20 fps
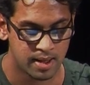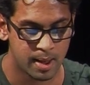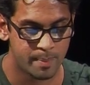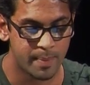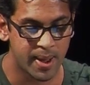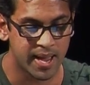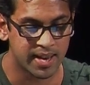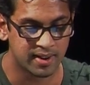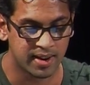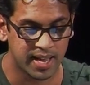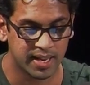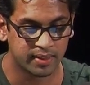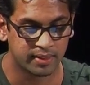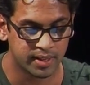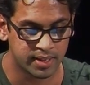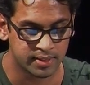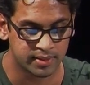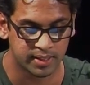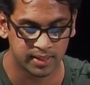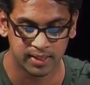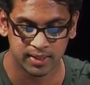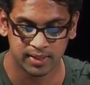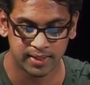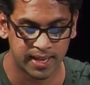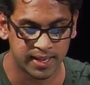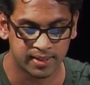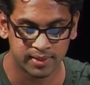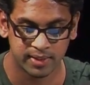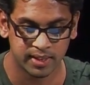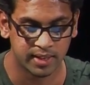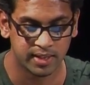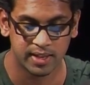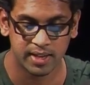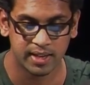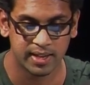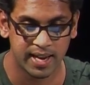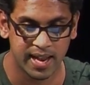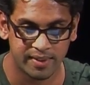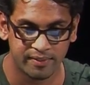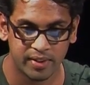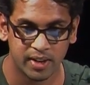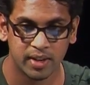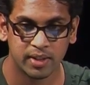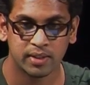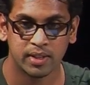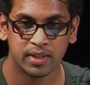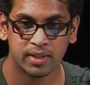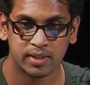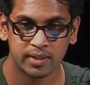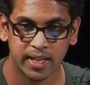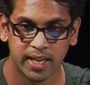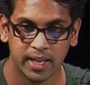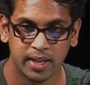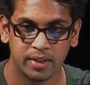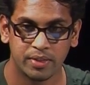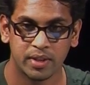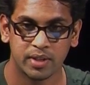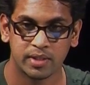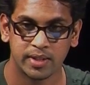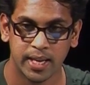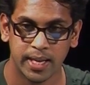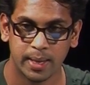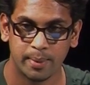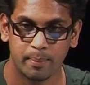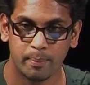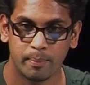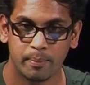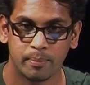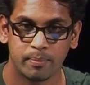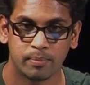A man like this is destined never to stay the same.